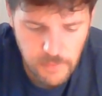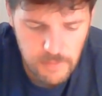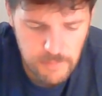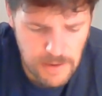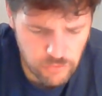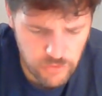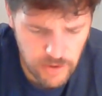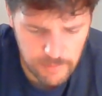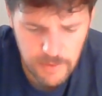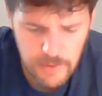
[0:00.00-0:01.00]

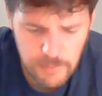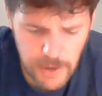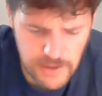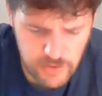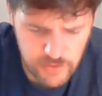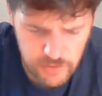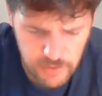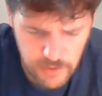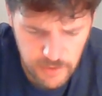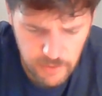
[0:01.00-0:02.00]
Mousetrap! Blackiston!
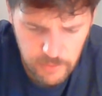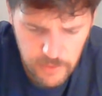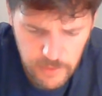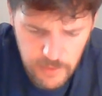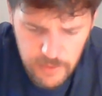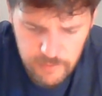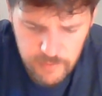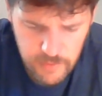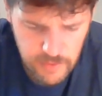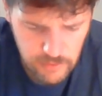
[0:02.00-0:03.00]
I yell,
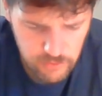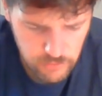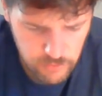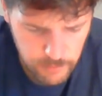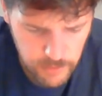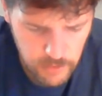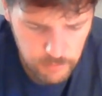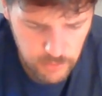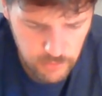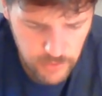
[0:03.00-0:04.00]
lifting Sasha into my
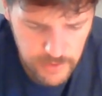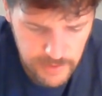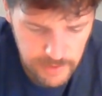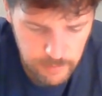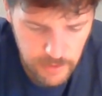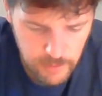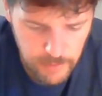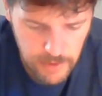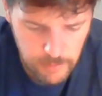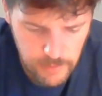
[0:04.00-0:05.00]
arms and cradling him like a
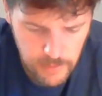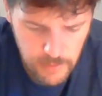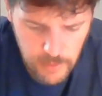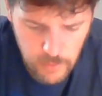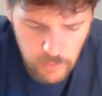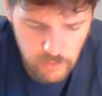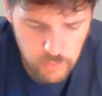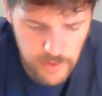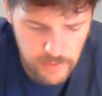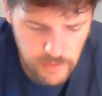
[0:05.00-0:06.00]
baby. Which
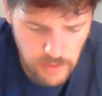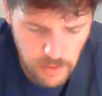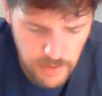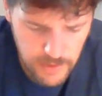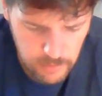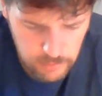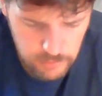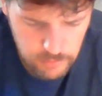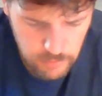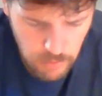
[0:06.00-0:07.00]
way is the Yaga
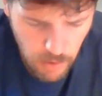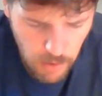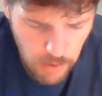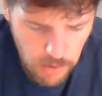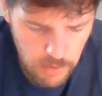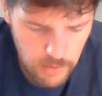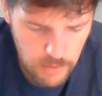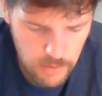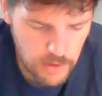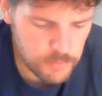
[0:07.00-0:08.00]
house?
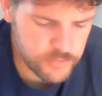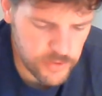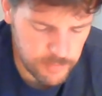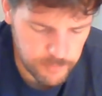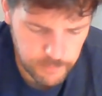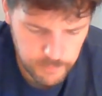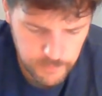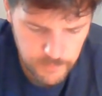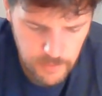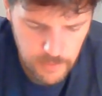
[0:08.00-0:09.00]
Upstream.
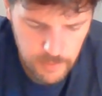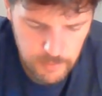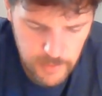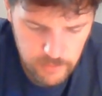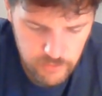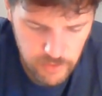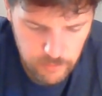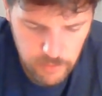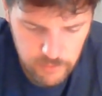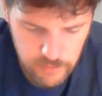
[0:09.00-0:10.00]
Mousetrap
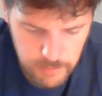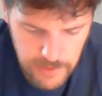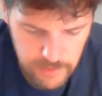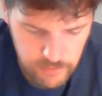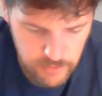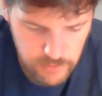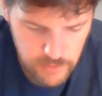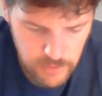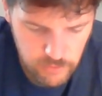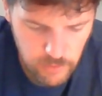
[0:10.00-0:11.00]
runs to Blackiston,
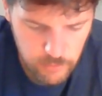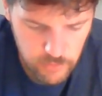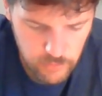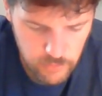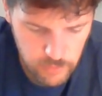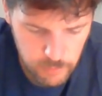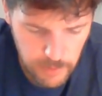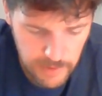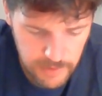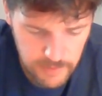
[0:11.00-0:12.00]
jumps onto his
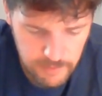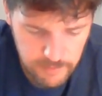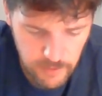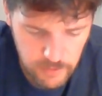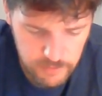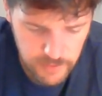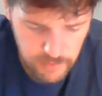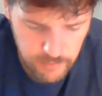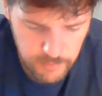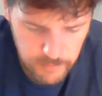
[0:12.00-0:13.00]
back, and they fly off together.